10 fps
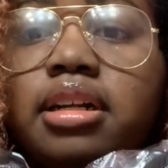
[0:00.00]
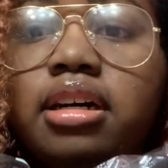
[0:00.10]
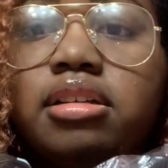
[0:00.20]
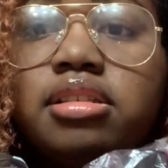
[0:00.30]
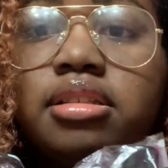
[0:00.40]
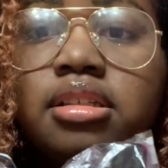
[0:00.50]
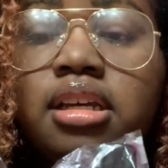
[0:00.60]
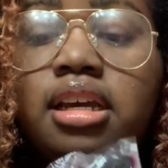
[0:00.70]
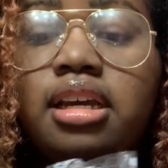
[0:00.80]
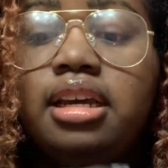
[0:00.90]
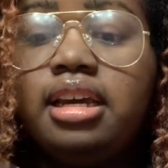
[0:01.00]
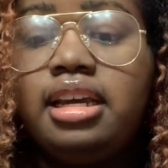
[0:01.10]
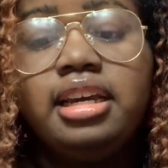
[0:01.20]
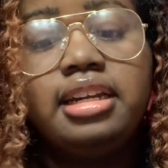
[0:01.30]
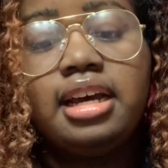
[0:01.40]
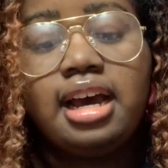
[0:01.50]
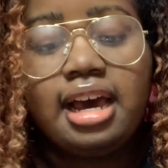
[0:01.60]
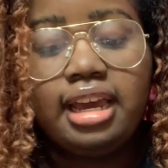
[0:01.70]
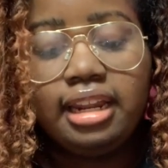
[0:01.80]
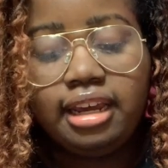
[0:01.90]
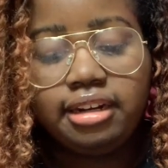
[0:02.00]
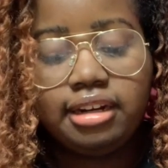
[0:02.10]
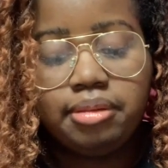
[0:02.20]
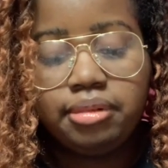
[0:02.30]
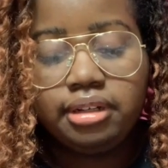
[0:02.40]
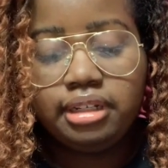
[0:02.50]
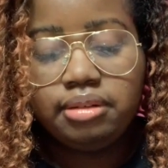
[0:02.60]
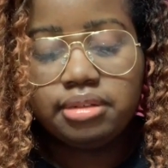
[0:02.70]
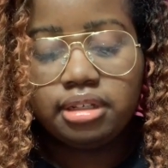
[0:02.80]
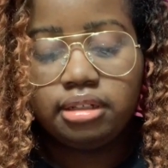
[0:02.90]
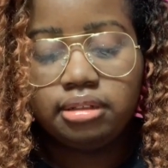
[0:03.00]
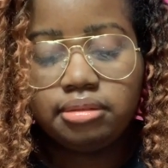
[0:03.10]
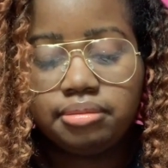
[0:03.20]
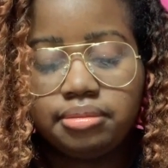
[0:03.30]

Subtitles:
gloss and a highlighter, I believe so.